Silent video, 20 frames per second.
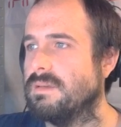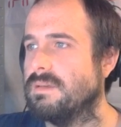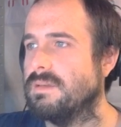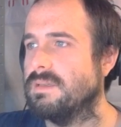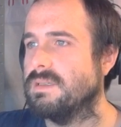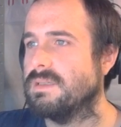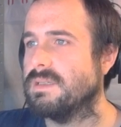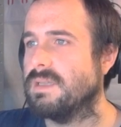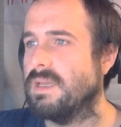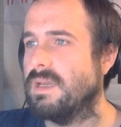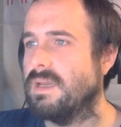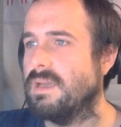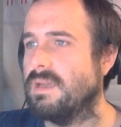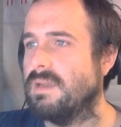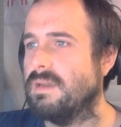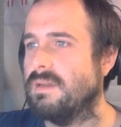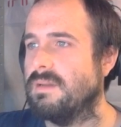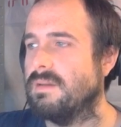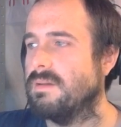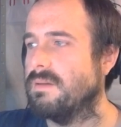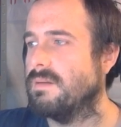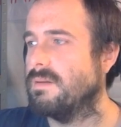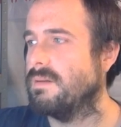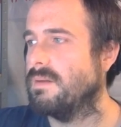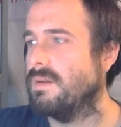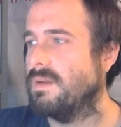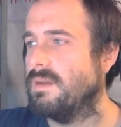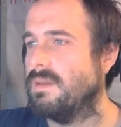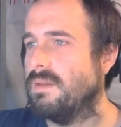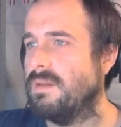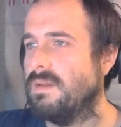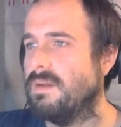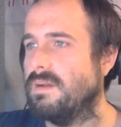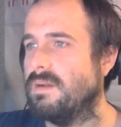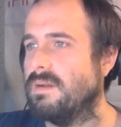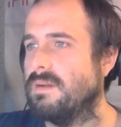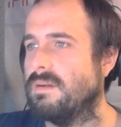This guy right here.